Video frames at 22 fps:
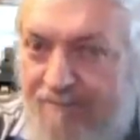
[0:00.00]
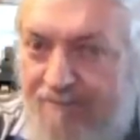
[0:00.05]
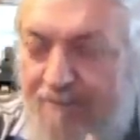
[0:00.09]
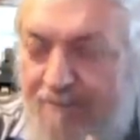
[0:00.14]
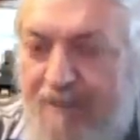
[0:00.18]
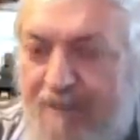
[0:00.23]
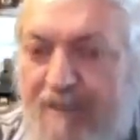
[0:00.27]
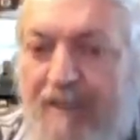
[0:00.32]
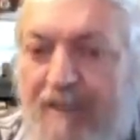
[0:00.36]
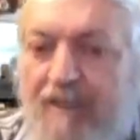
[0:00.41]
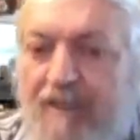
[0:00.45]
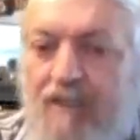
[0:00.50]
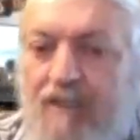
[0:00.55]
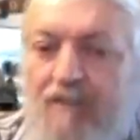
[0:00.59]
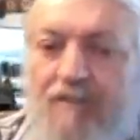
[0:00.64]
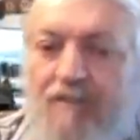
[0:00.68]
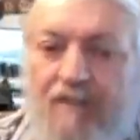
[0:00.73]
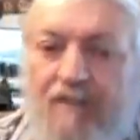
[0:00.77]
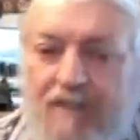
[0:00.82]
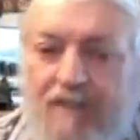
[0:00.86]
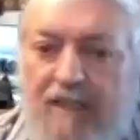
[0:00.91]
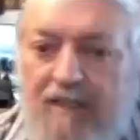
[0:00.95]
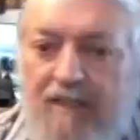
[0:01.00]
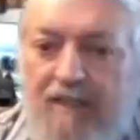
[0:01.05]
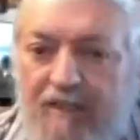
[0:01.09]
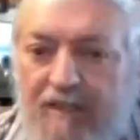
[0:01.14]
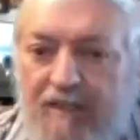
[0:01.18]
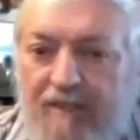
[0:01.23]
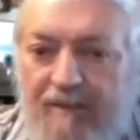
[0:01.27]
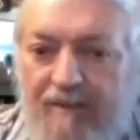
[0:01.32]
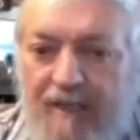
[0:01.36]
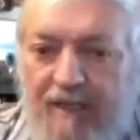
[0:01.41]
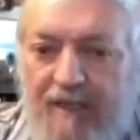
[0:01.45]
percentage of this country
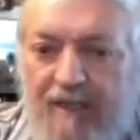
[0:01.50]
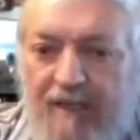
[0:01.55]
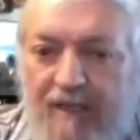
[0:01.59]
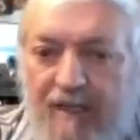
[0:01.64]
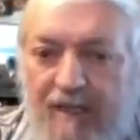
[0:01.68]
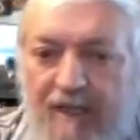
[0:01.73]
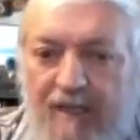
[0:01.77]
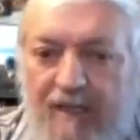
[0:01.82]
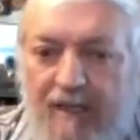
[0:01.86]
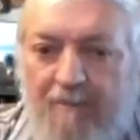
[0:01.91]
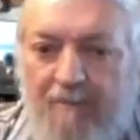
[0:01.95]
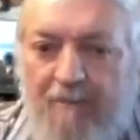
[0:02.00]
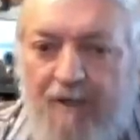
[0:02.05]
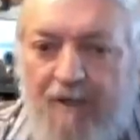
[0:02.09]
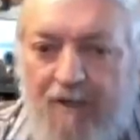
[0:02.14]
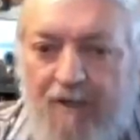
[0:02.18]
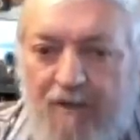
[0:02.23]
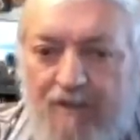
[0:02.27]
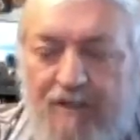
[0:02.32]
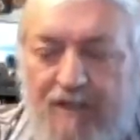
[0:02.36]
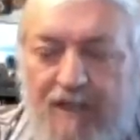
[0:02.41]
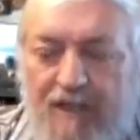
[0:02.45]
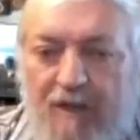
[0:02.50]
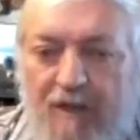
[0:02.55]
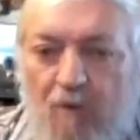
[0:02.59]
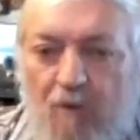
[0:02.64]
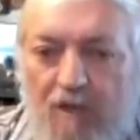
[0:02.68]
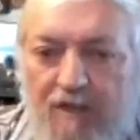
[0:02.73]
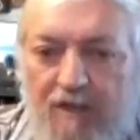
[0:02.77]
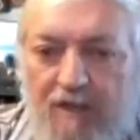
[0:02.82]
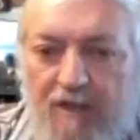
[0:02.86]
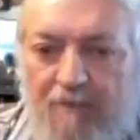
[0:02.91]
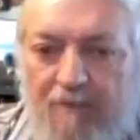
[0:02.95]
because they
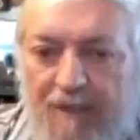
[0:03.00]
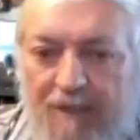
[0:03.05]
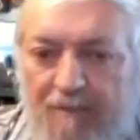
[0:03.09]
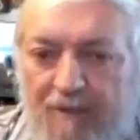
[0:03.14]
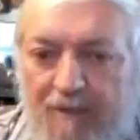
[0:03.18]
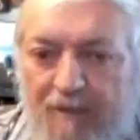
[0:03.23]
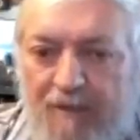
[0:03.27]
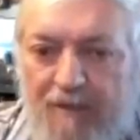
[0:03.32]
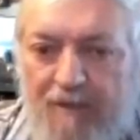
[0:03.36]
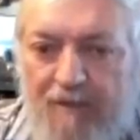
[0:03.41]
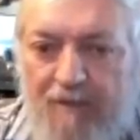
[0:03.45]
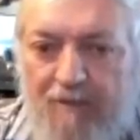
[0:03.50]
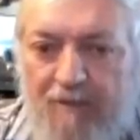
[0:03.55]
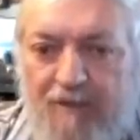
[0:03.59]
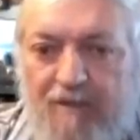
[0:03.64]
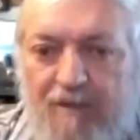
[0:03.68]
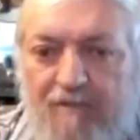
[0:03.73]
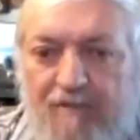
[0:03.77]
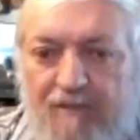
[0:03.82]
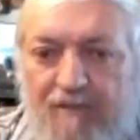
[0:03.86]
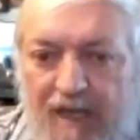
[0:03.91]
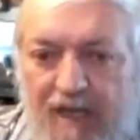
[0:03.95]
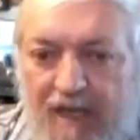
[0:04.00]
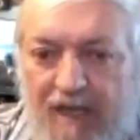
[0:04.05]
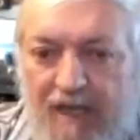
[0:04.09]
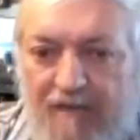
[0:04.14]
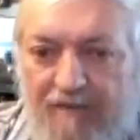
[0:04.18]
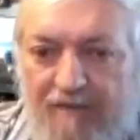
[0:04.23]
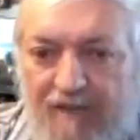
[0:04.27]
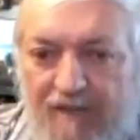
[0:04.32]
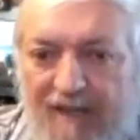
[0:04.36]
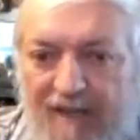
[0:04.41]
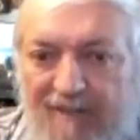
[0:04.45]
wanted people who would survive
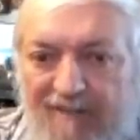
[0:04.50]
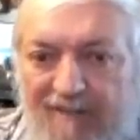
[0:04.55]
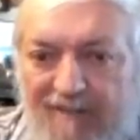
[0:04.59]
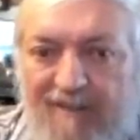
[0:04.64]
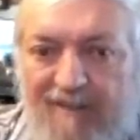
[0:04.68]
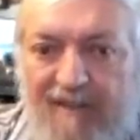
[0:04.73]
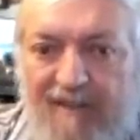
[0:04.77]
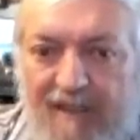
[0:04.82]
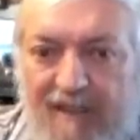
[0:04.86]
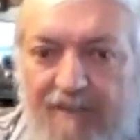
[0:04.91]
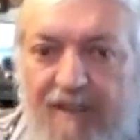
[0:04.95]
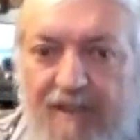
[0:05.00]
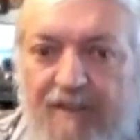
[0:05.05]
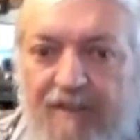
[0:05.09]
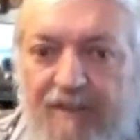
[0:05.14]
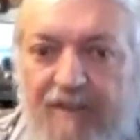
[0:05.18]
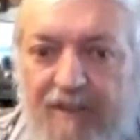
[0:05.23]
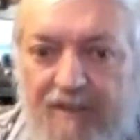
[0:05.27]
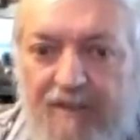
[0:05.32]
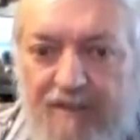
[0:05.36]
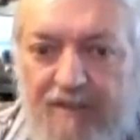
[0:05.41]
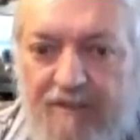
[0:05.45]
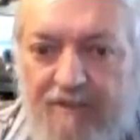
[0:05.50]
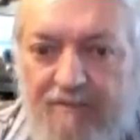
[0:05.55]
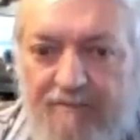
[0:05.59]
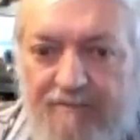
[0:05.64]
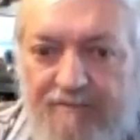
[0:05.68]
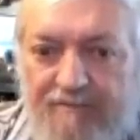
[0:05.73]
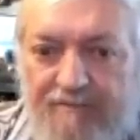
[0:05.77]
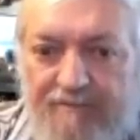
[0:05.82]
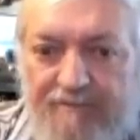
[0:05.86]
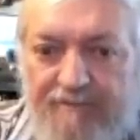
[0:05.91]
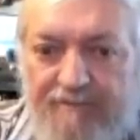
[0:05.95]
and not leave evidence.
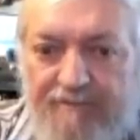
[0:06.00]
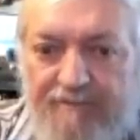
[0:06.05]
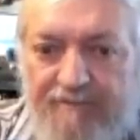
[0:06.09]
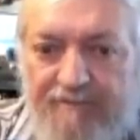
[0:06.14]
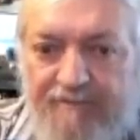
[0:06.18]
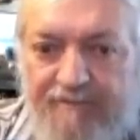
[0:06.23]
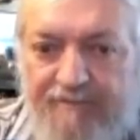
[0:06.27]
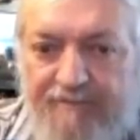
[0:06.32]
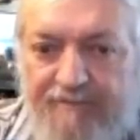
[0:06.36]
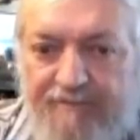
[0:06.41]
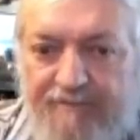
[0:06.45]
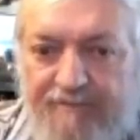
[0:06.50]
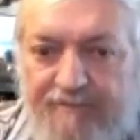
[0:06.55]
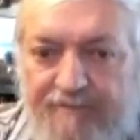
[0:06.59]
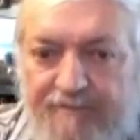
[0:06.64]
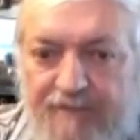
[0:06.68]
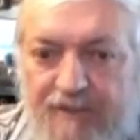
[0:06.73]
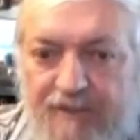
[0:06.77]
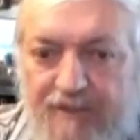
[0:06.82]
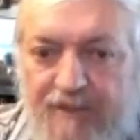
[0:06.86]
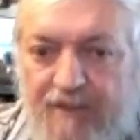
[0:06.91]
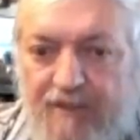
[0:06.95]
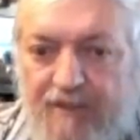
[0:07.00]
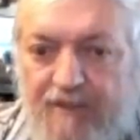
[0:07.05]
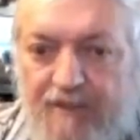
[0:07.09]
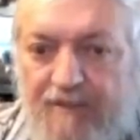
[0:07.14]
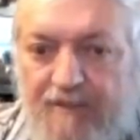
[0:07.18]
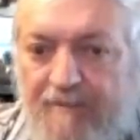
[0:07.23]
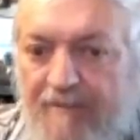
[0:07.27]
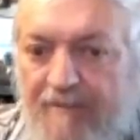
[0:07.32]
So